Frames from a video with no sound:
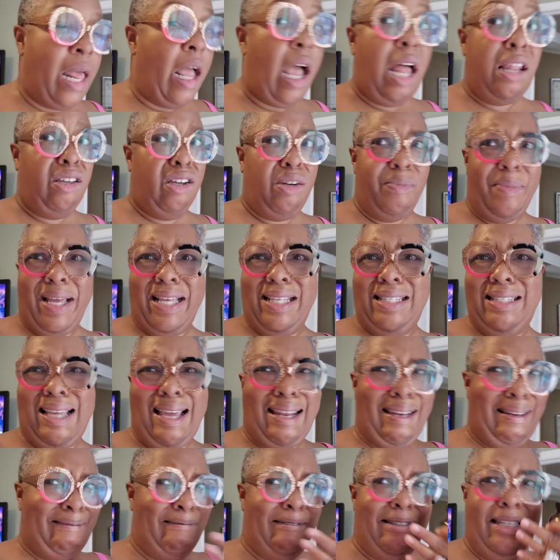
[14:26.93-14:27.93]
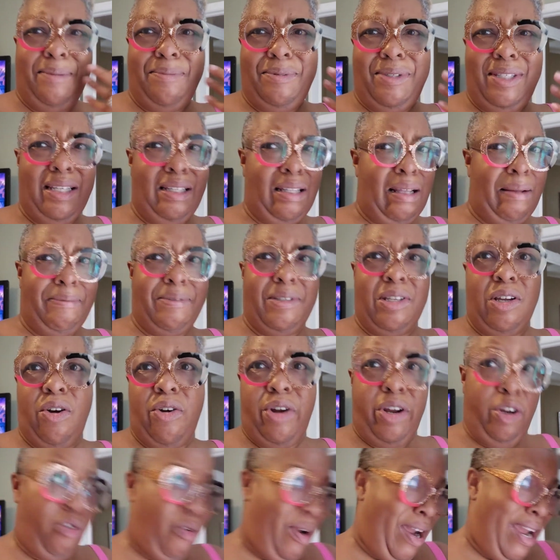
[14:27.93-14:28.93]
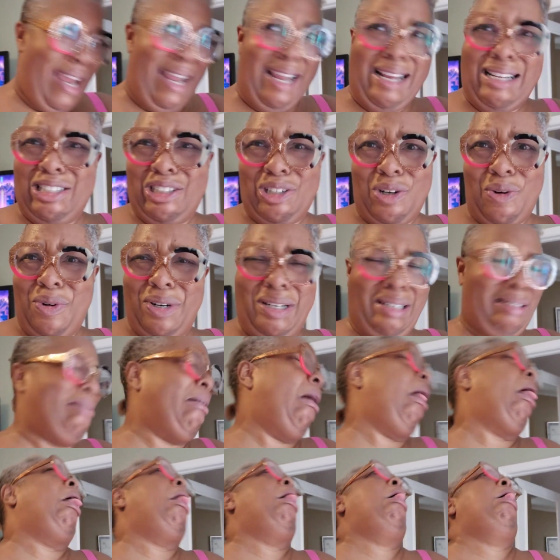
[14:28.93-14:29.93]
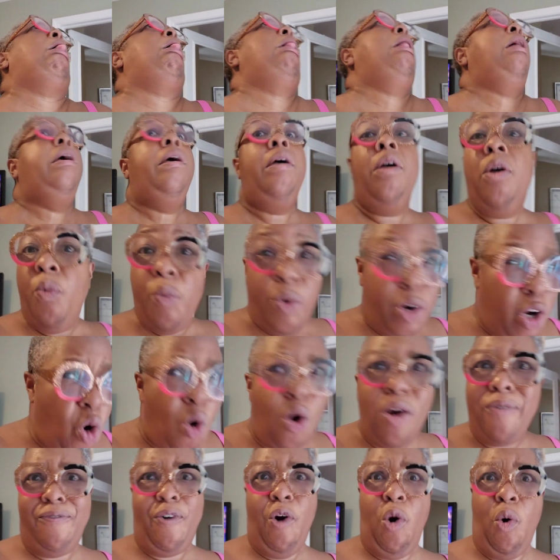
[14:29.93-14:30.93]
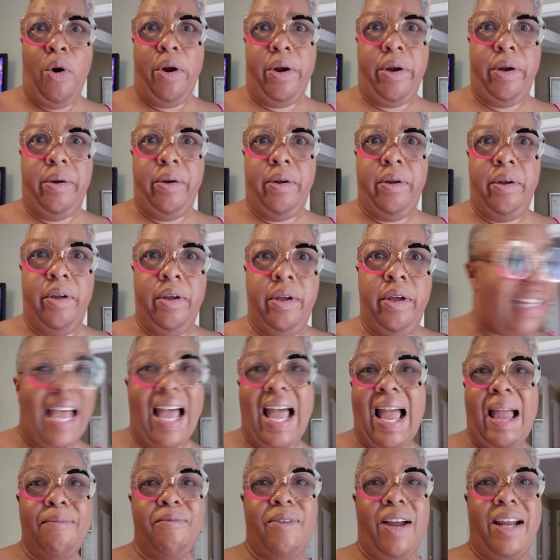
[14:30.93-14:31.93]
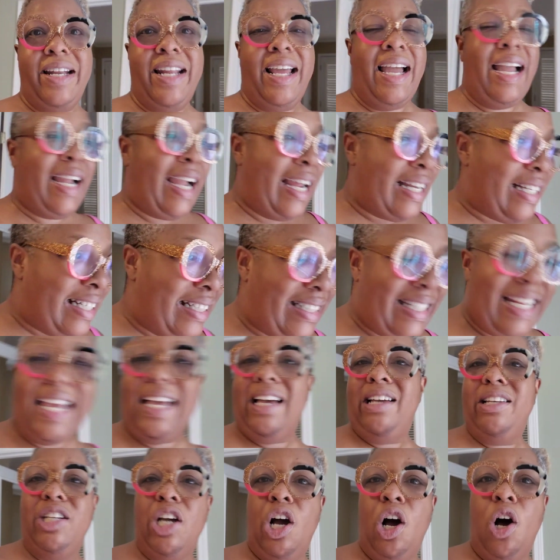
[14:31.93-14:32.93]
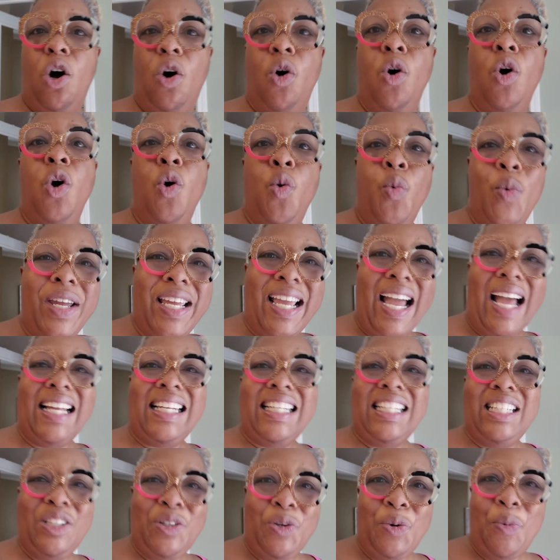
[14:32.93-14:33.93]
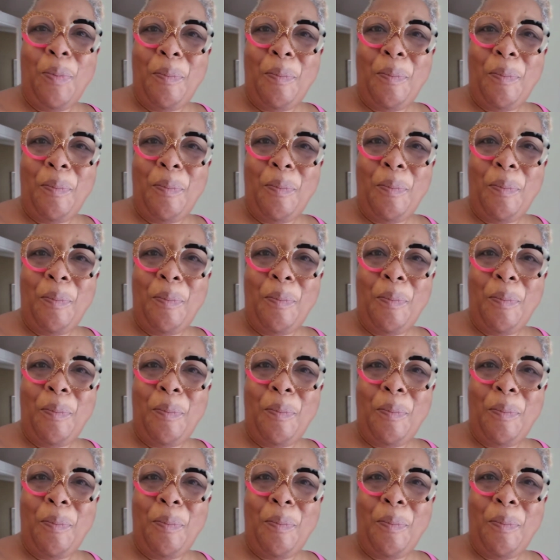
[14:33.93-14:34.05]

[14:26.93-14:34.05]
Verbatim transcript: I look a mess. I, lipstick, I'm sorry, gray hair showing. We're going for it. Time right now. I got to tell y'all we got to do